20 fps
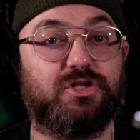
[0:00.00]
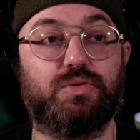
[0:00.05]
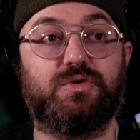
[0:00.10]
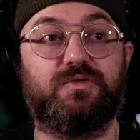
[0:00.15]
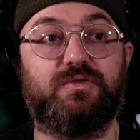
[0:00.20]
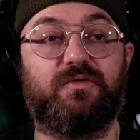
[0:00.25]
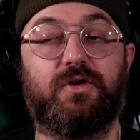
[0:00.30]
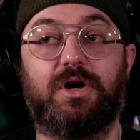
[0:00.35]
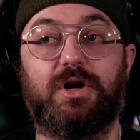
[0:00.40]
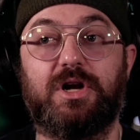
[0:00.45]
This
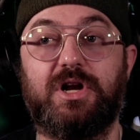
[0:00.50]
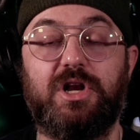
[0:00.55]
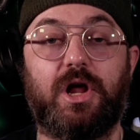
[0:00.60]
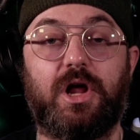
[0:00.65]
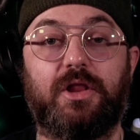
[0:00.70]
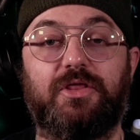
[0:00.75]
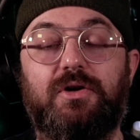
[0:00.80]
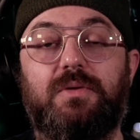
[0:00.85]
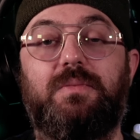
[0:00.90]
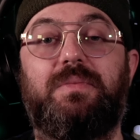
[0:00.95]
was for
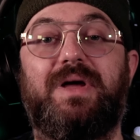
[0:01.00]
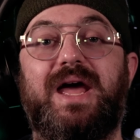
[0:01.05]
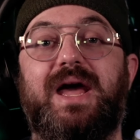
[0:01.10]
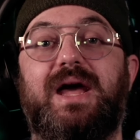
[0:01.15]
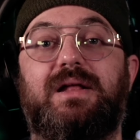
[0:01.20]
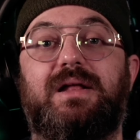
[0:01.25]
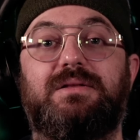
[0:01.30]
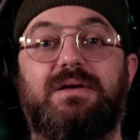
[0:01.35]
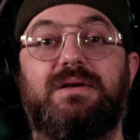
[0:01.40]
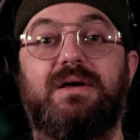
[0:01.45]
another
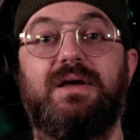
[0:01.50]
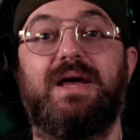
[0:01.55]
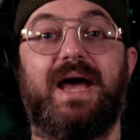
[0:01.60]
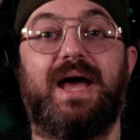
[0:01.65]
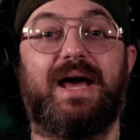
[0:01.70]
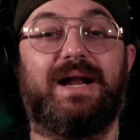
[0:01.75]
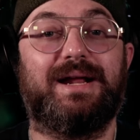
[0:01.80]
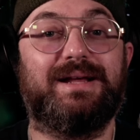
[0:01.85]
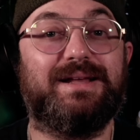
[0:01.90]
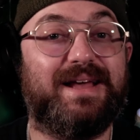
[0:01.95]
band,
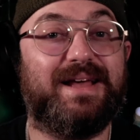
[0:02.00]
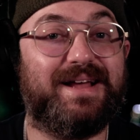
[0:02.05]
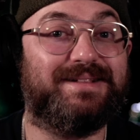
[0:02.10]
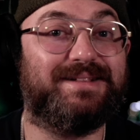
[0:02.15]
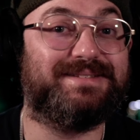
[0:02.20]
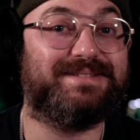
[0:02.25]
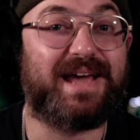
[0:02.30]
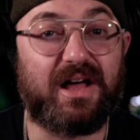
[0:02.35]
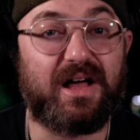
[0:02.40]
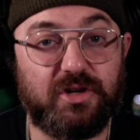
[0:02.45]
and I
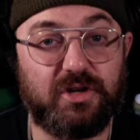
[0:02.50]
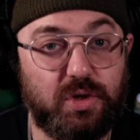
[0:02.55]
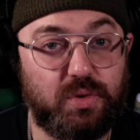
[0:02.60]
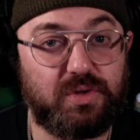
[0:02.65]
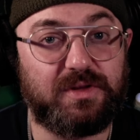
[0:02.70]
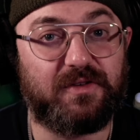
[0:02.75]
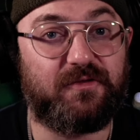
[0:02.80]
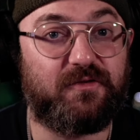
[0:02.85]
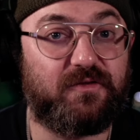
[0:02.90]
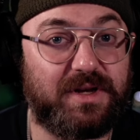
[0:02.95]
can't tell
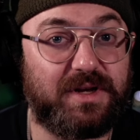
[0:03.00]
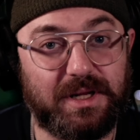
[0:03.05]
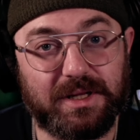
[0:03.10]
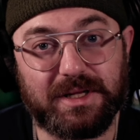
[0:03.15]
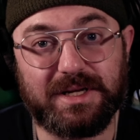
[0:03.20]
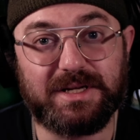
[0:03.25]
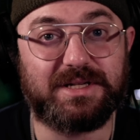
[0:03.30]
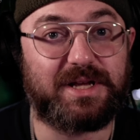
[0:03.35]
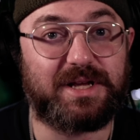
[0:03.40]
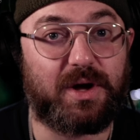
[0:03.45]
you the
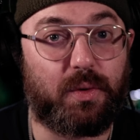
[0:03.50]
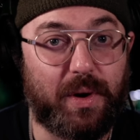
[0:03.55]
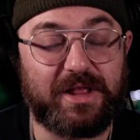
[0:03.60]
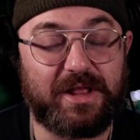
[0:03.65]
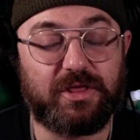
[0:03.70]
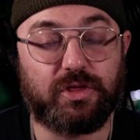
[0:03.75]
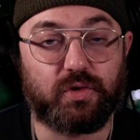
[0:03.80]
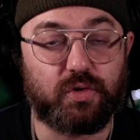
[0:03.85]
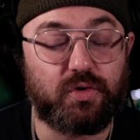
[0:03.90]
feelings that went